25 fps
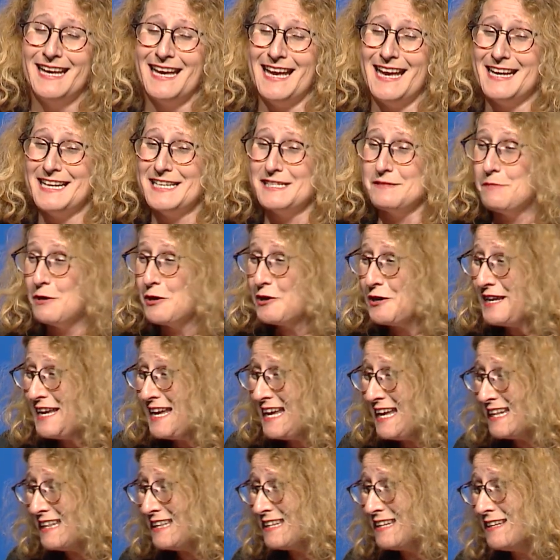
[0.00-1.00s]
And as Bernie
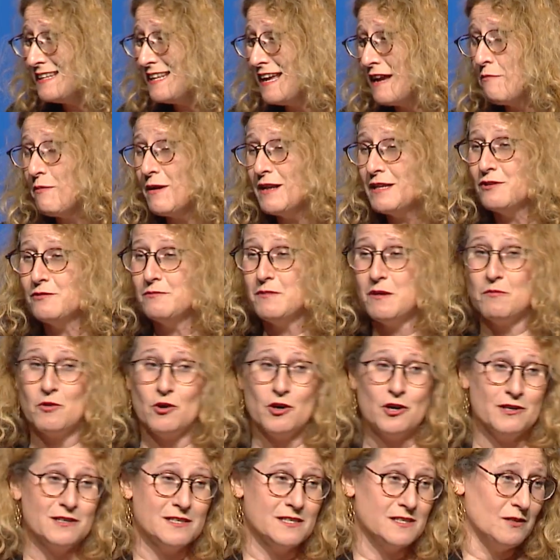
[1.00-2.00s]
hinted, I went to
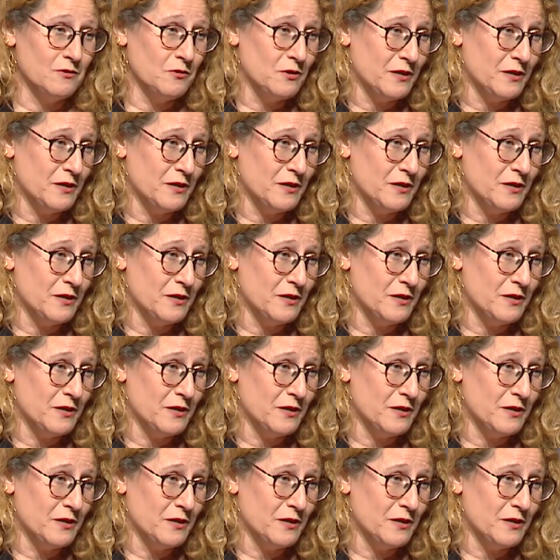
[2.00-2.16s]
Memorial Sloan